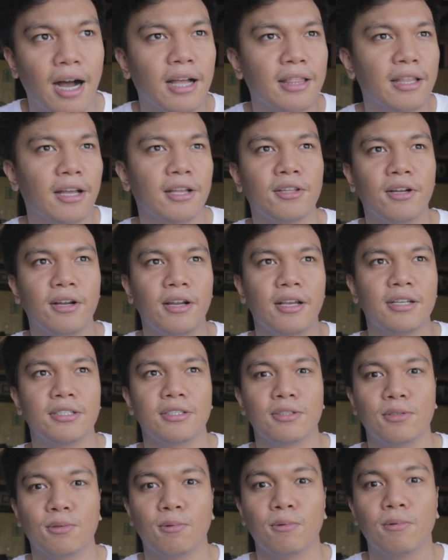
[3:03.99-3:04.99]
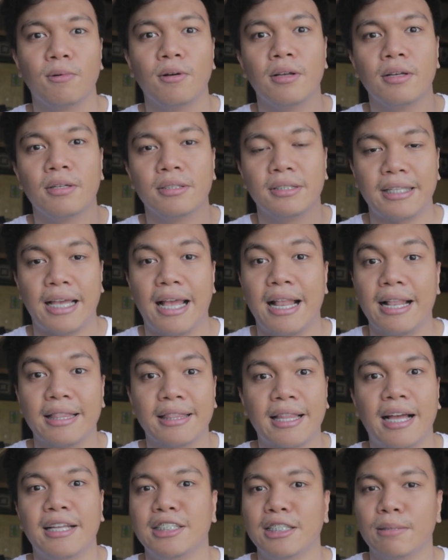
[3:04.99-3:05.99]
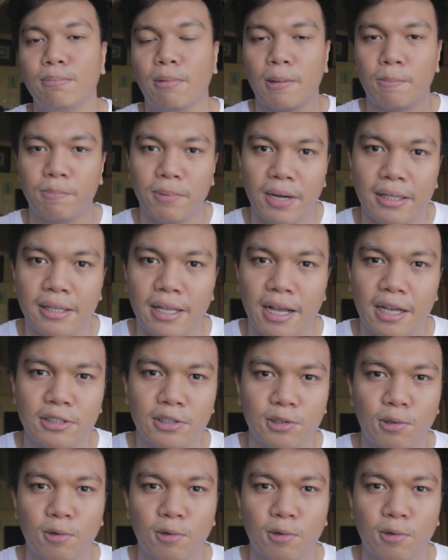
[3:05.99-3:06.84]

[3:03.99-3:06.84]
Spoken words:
Another is to sell tangible products.